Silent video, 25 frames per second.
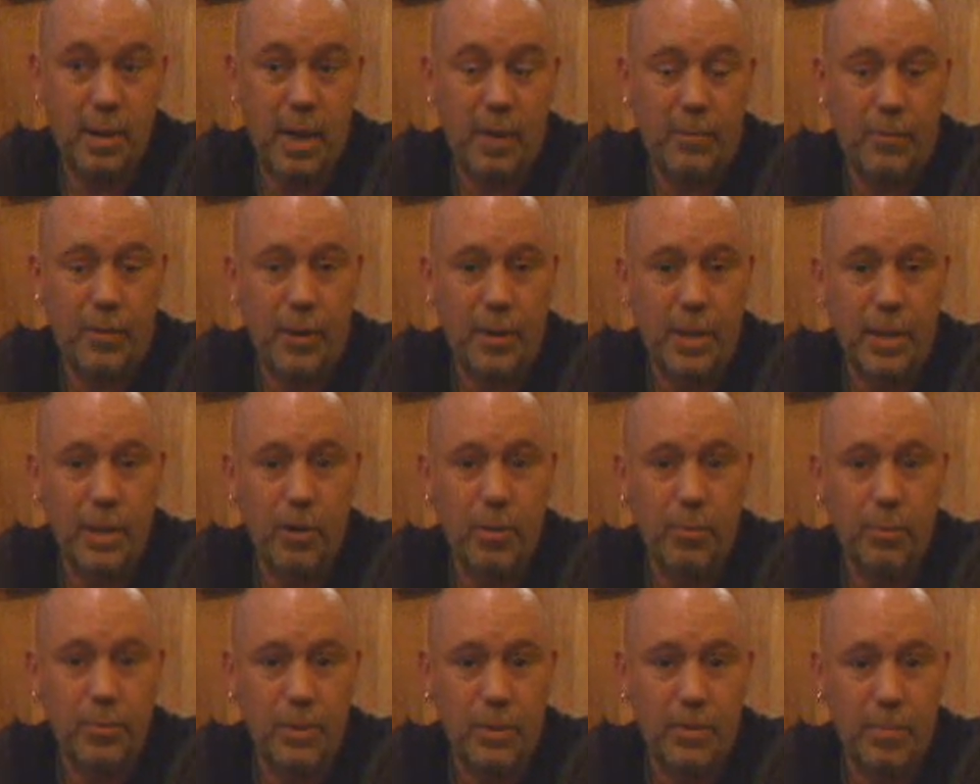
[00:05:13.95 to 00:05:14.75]
I've got
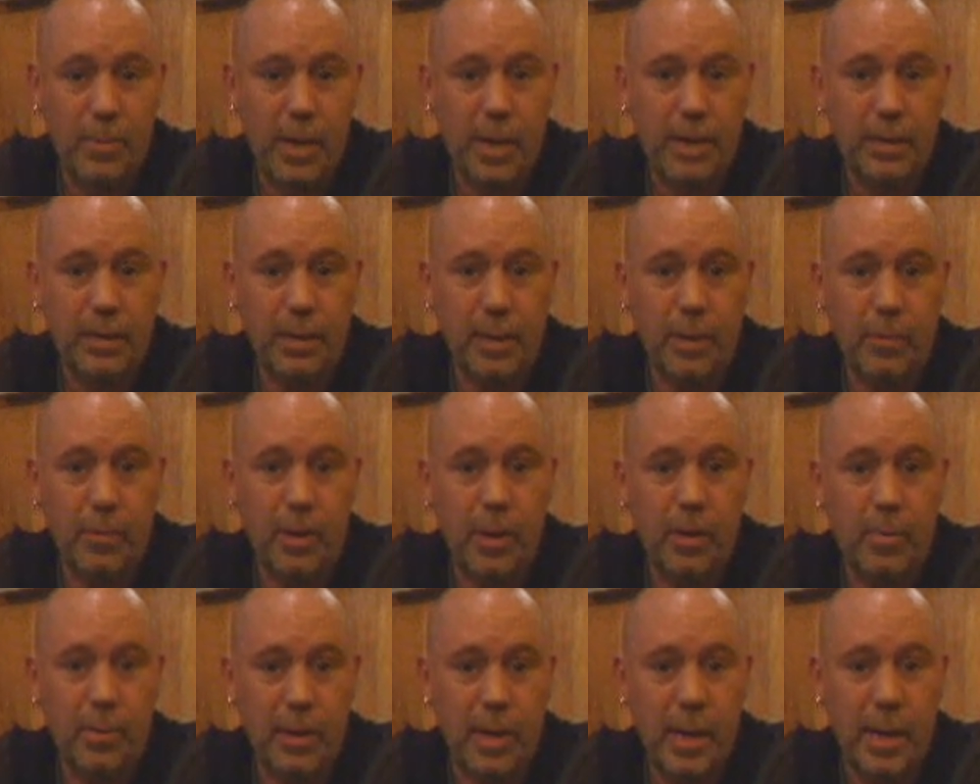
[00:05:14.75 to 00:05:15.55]
it up to basically
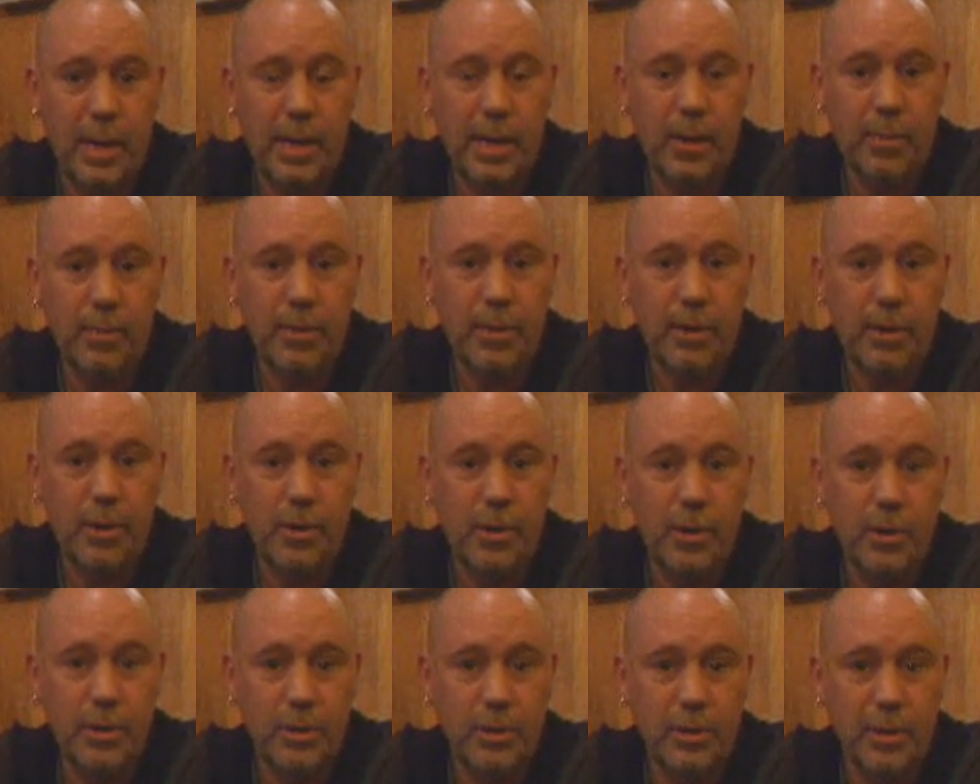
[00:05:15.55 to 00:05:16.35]
what we're getting out of the
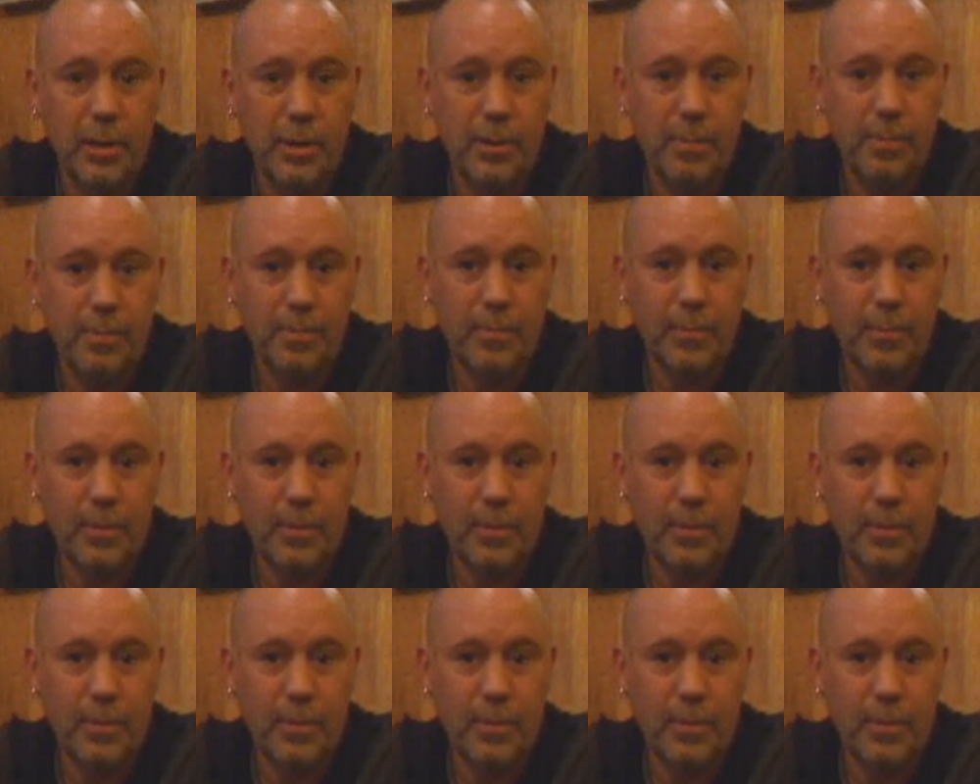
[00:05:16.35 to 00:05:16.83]
Corsa,